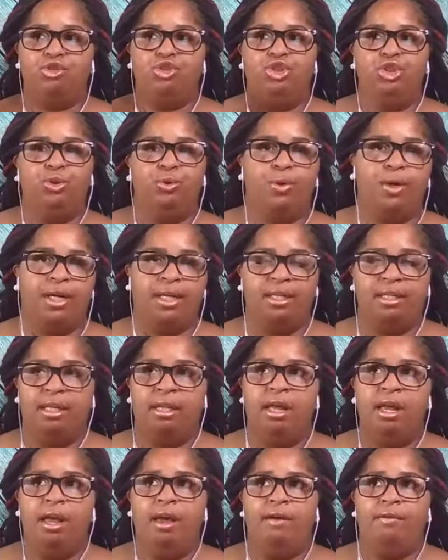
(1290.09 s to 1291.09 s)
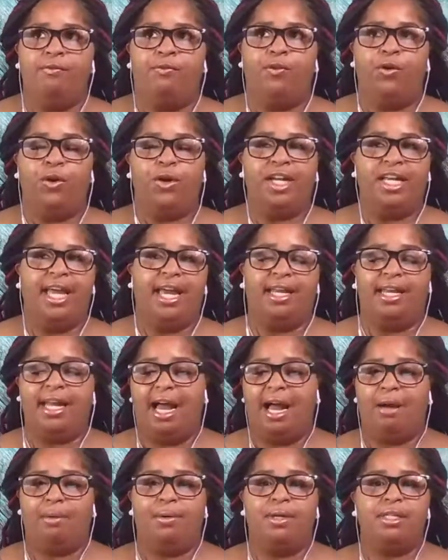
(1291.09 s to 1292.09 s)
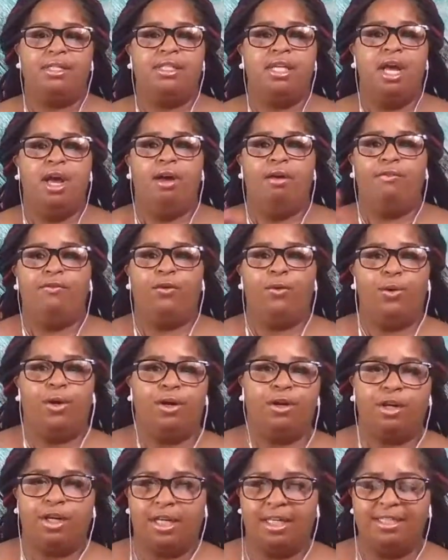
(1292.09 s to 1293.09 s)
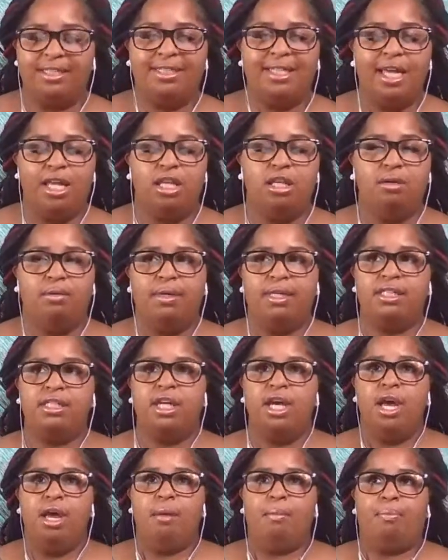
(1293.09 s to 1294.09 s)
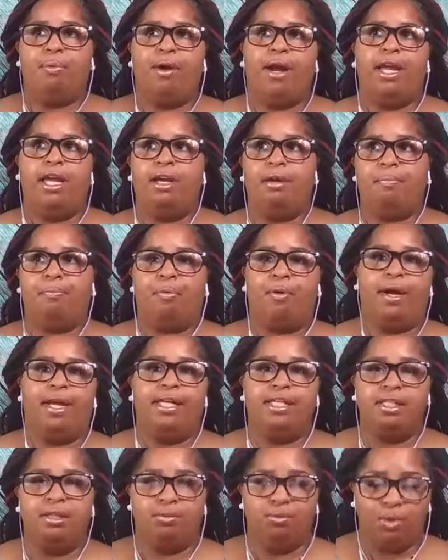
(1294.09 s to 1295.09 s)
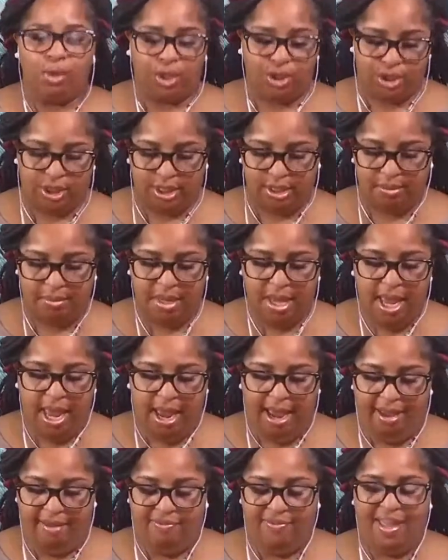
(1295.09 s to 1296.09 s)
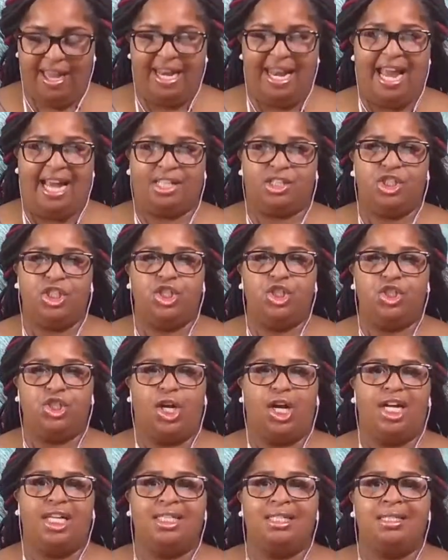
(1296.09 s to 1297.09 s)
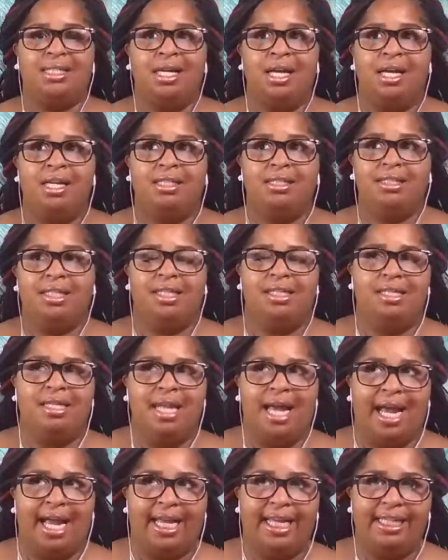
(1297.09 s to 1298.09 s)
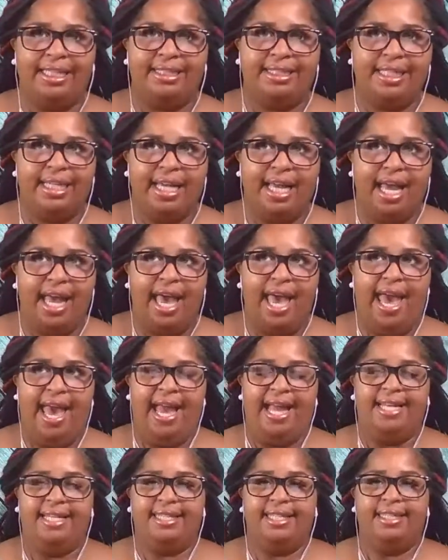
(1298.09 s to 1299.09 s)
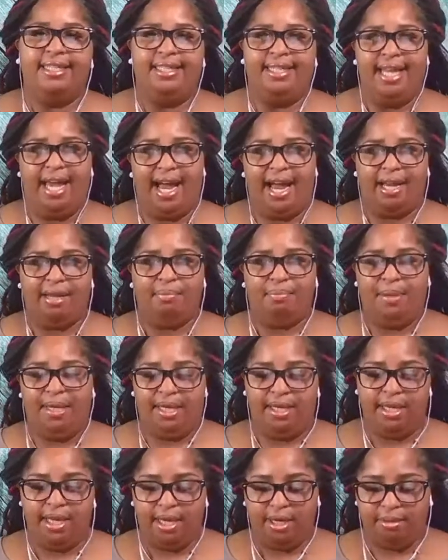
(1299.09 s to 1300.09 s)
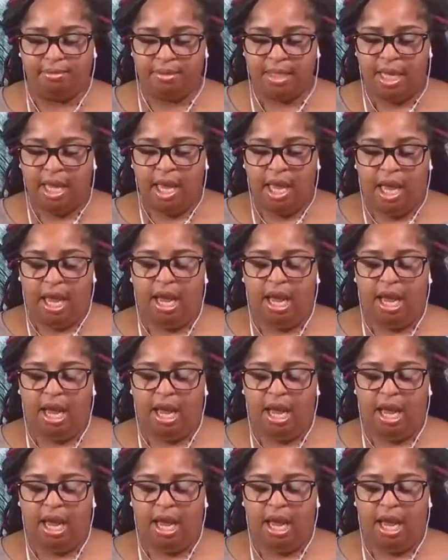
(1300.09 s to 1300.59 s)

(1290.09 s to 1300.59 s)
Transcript: Join 48 hours for continuous prayer, praise, and worship, and that actually starts tonight at 9 p.m.